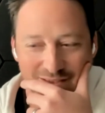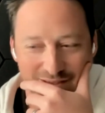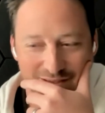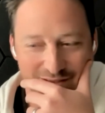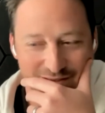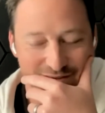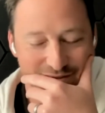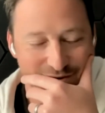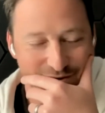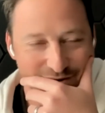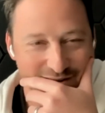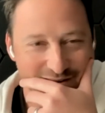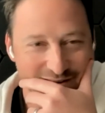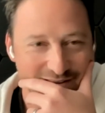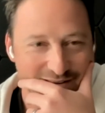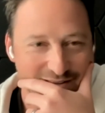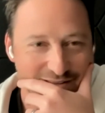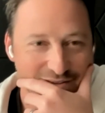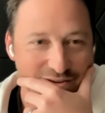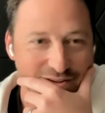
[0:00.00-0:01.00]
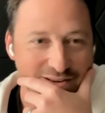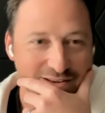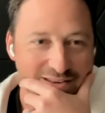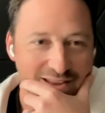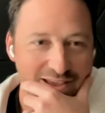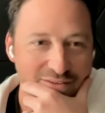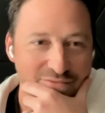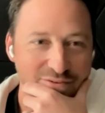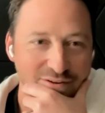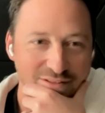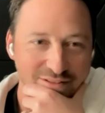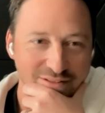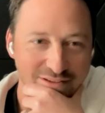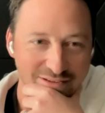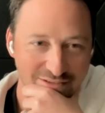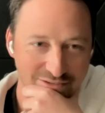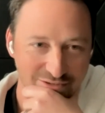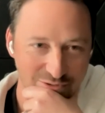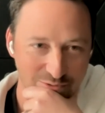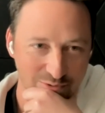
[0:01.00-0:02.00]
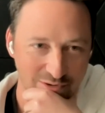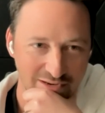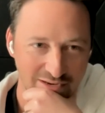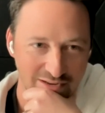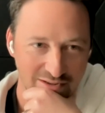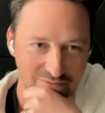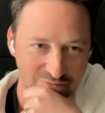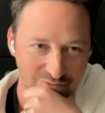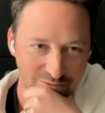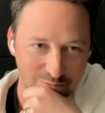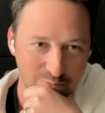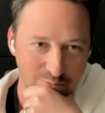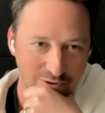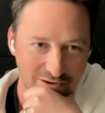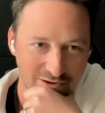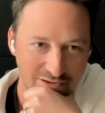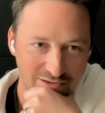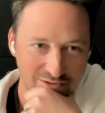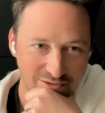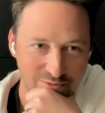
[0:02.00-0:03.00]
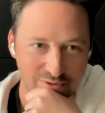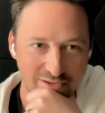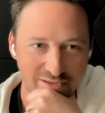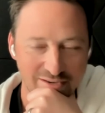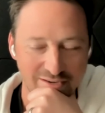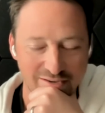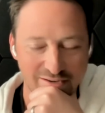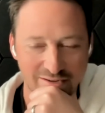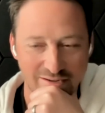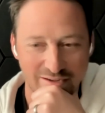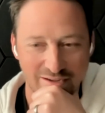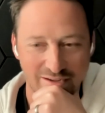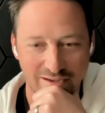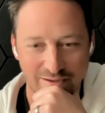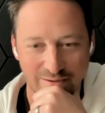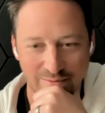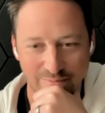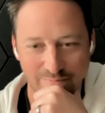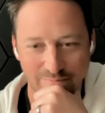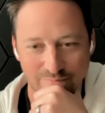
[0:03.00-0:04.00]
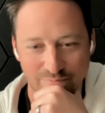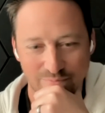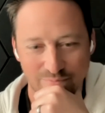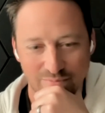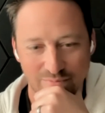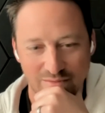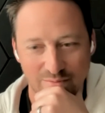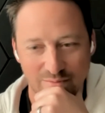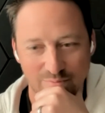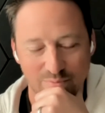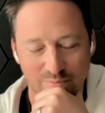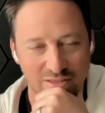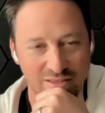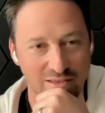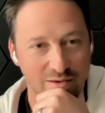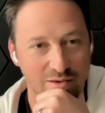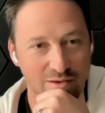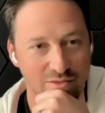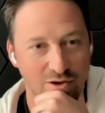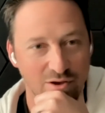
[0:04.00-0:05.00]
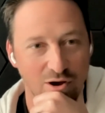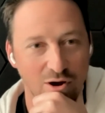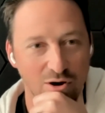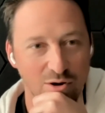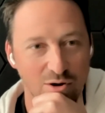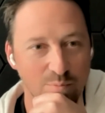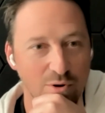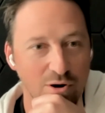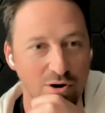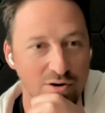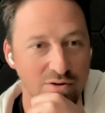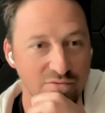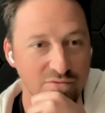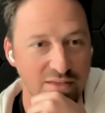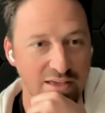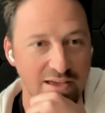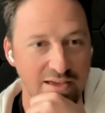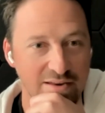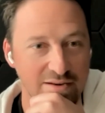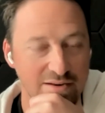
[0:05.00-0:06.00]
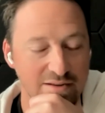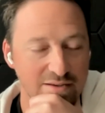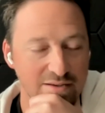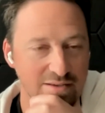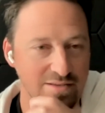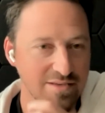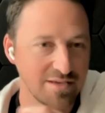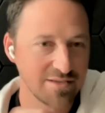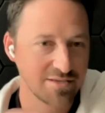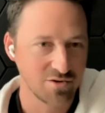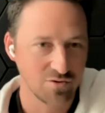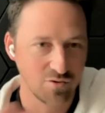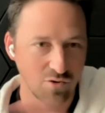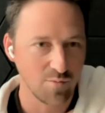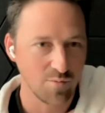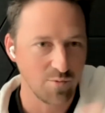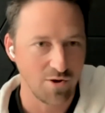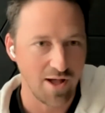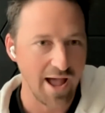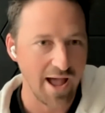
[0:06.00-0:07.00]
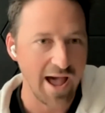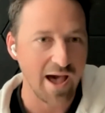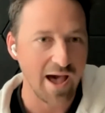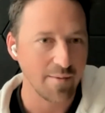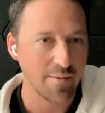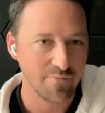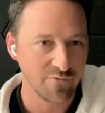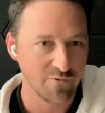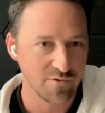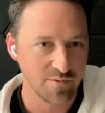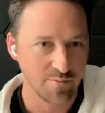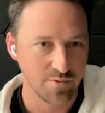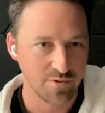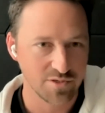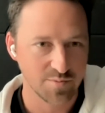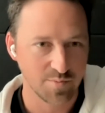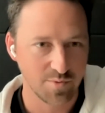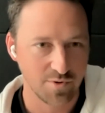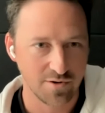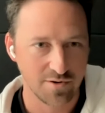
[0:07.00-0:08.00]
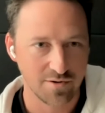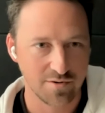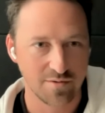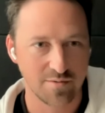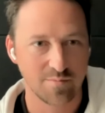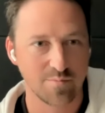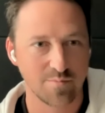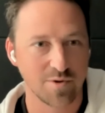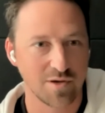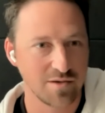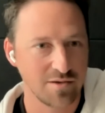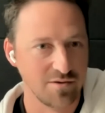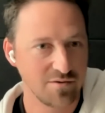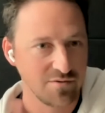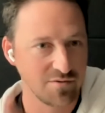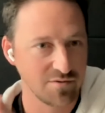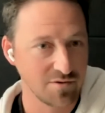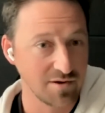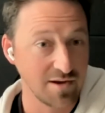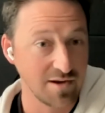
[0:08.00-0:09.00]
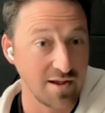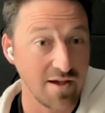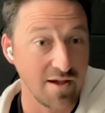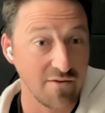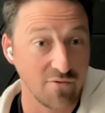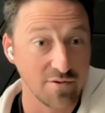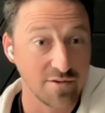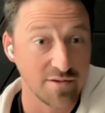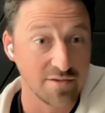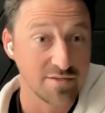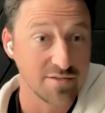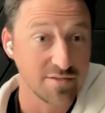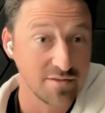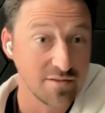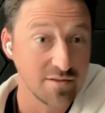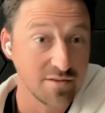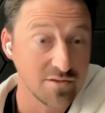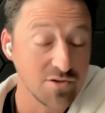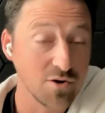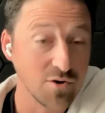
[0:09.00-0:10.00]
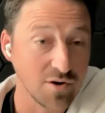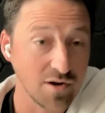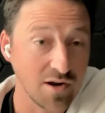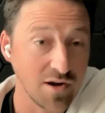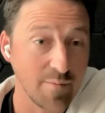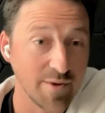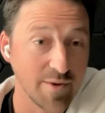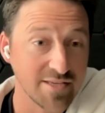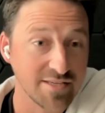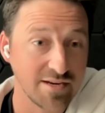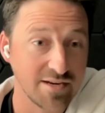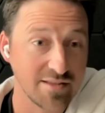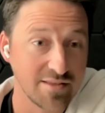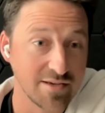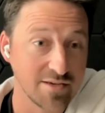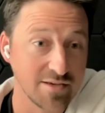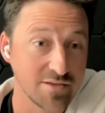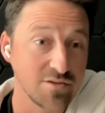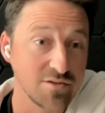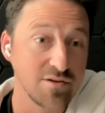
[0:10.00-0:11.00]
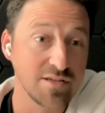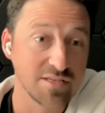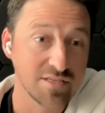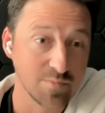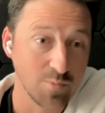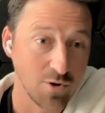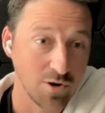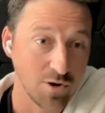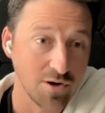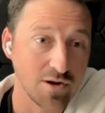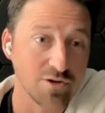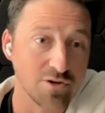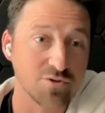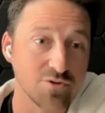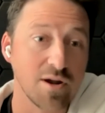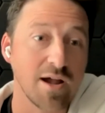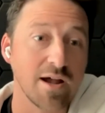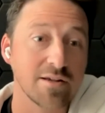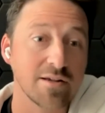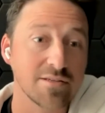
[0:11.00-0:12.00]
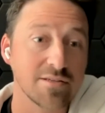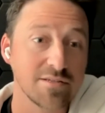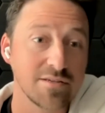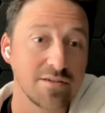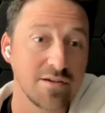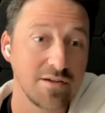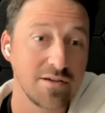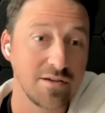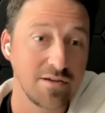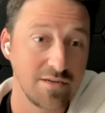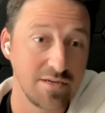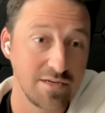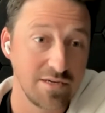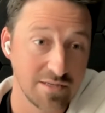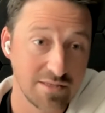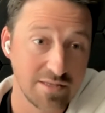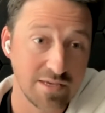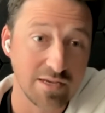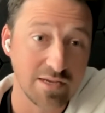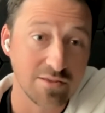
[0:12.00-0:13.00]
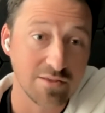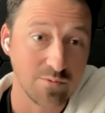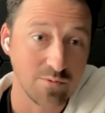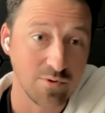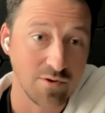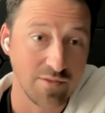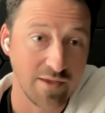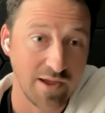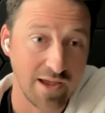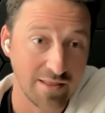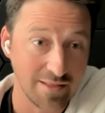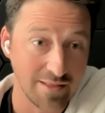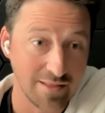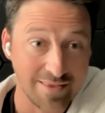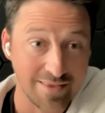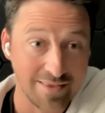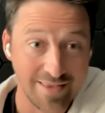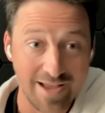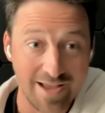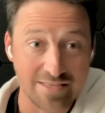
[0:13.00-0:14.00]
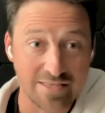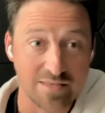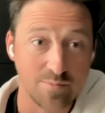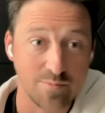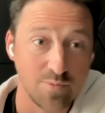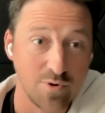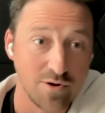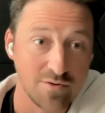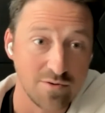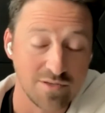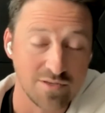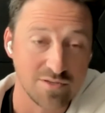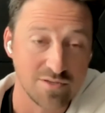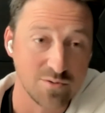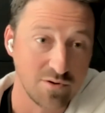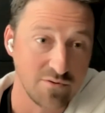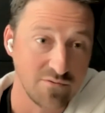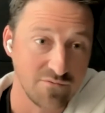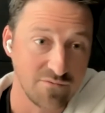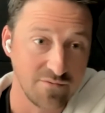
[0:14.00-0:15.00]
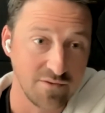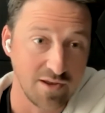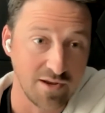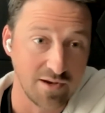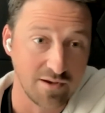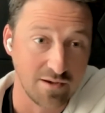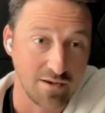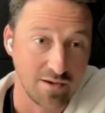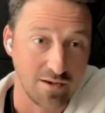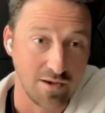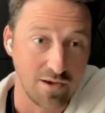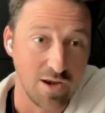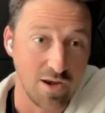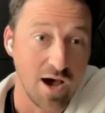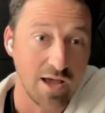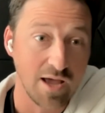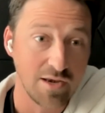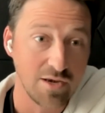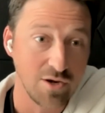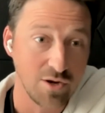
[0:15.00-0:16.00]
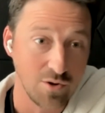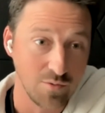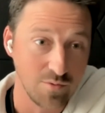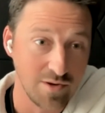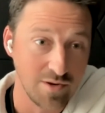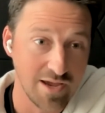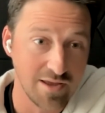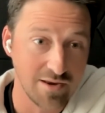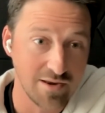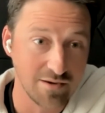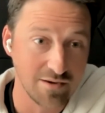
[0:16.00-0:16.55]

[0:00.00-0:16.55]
You can definitely do it if you want to do it. But the hard part of that, it's a normal app for the most part, but you're going to have all this, the tokenomic side of things. You need smart contracts. You need to think through all that. Like that's the part that's sort of like not known yet.